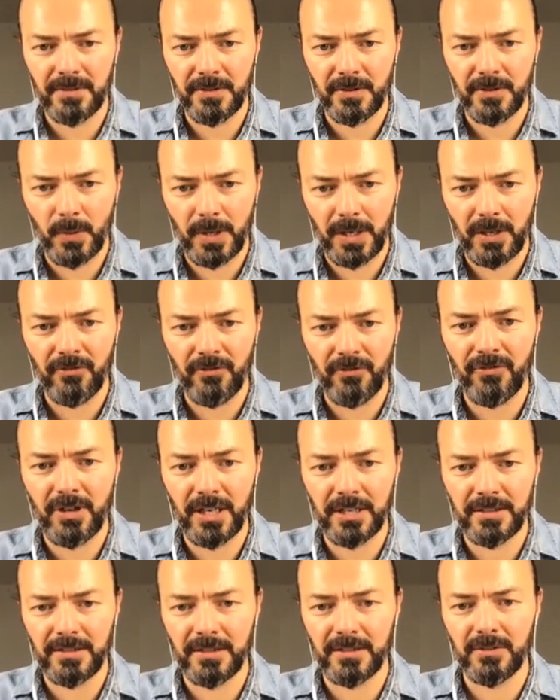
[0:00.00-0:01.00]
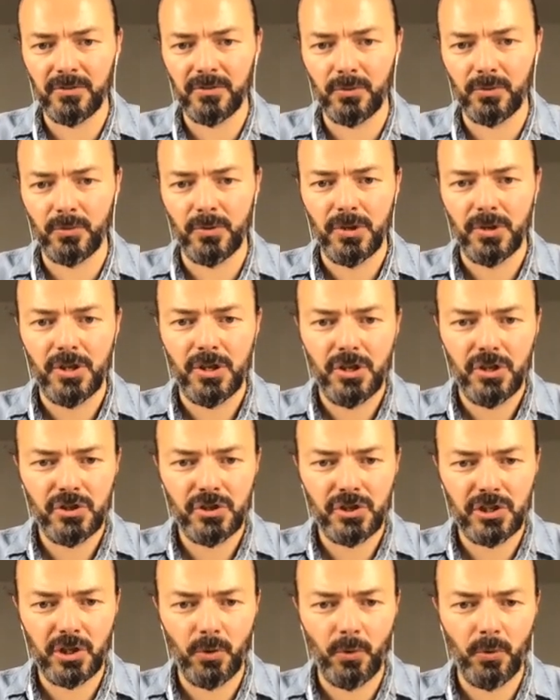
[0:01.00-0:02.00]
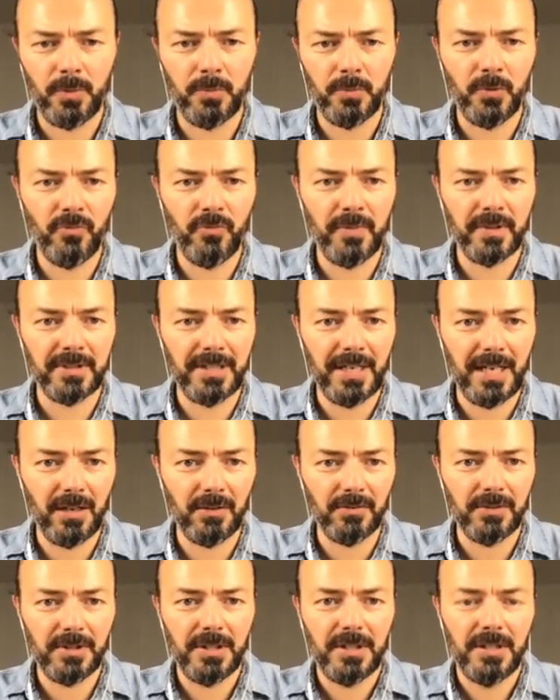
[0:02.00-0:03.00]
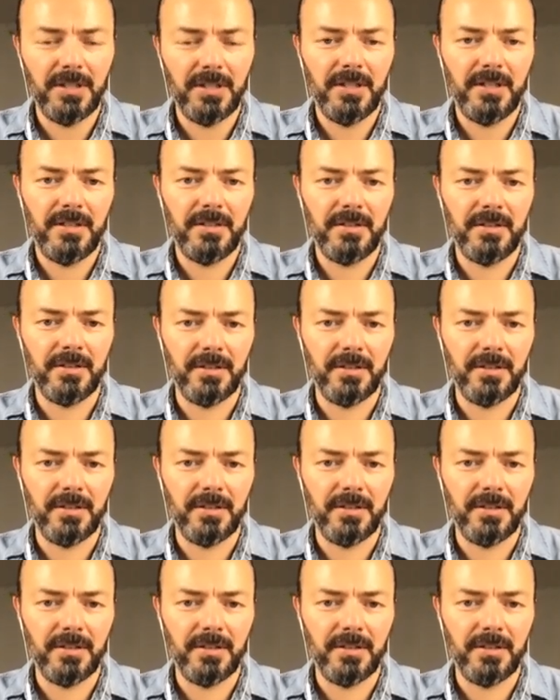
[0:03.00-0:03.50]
the way of writing to slow the movement down, mm-hmm.